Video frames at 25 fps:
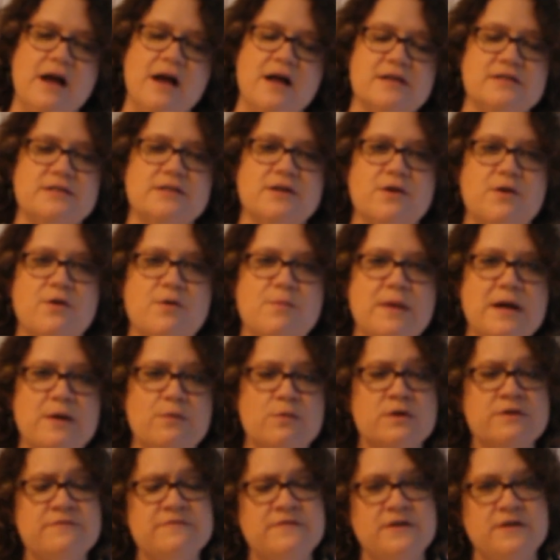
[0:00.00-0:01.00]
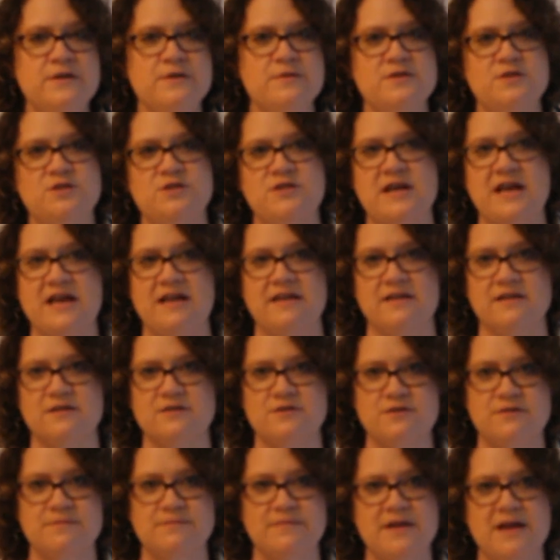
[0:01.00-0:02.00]
So my word for you is
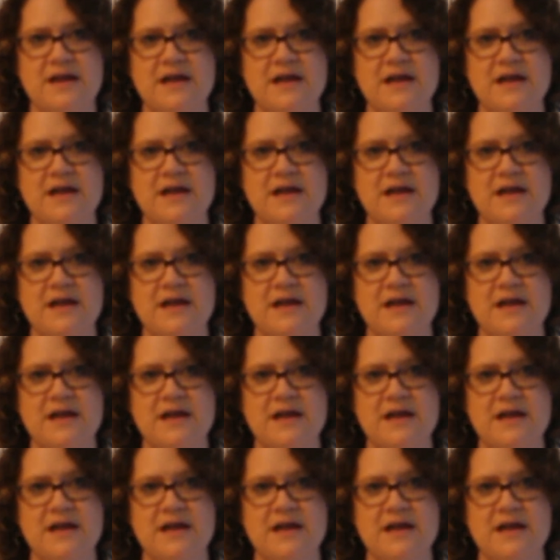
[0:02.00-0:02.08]
challenge.